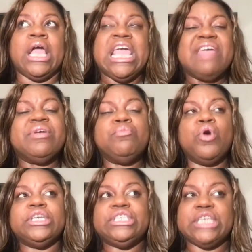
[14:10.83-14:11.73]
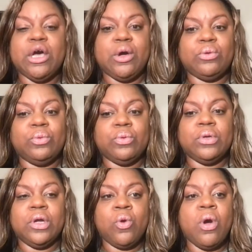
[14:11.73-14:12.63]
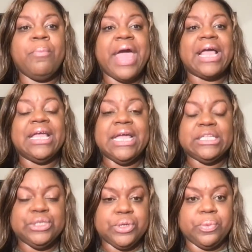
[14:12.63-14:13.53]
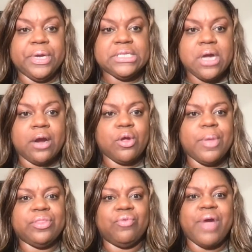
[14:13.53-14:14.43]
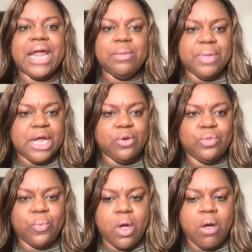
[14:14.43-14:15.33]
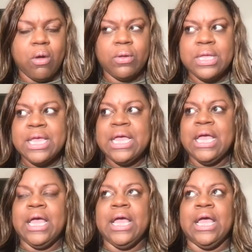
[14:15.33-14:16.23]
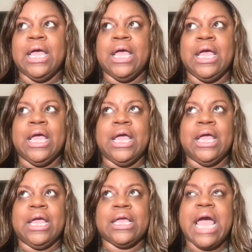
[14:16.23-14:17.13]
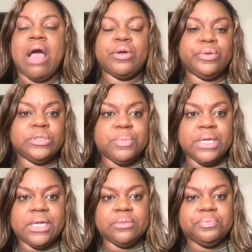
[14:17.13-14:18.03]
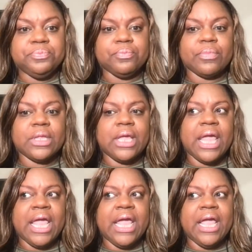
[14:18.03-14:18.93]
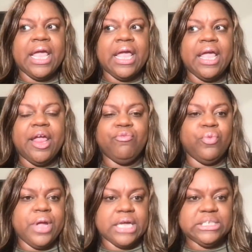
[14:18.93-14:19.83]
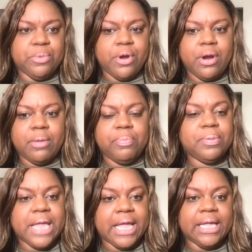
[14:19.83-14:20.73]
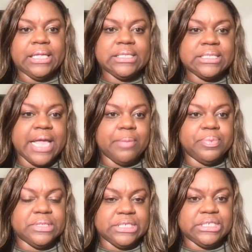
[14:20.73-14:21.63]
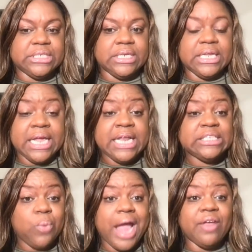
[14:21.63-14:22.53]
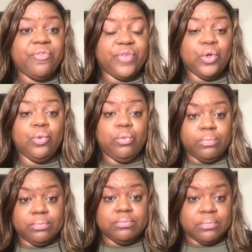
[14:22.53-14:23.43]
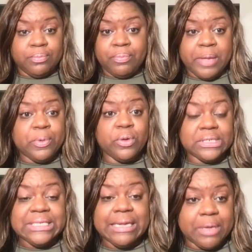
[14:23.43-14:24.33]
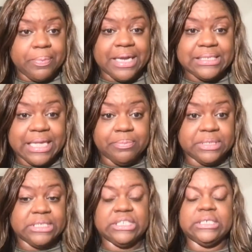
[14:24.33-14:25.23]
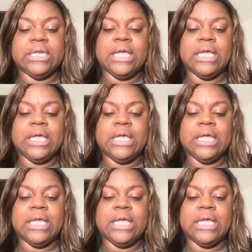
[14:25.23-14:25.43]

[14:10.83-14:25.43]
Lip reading: Even more so, going back again to Karita's article about the writing being on the wall, Kyle Kuzma and Rui Hachimura play the same position. And it's quite a few people on the team that play the same position.